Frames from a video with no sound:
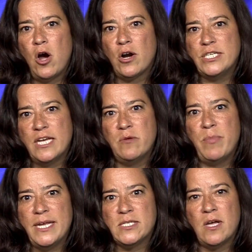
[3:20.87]
are done
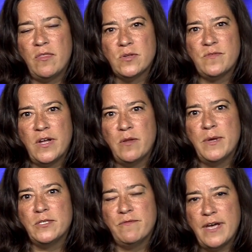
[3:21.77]
based on those
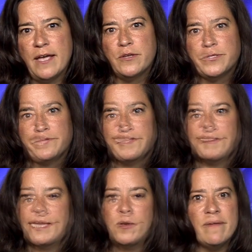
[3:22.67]
fundamental values. Well, I
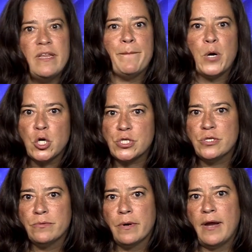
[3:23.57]
don't have any
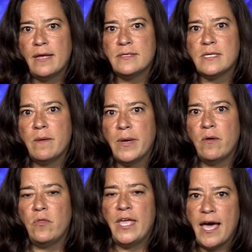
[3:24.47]
personal regrets
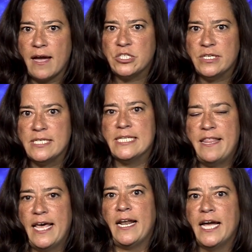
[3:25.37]
about the actions
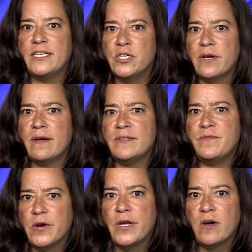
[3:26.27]
that I took. I was
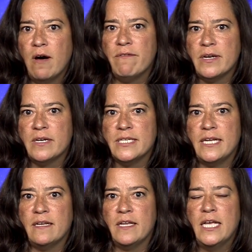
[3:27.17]
very confident
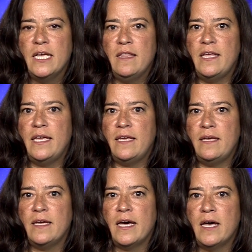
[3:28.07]
in the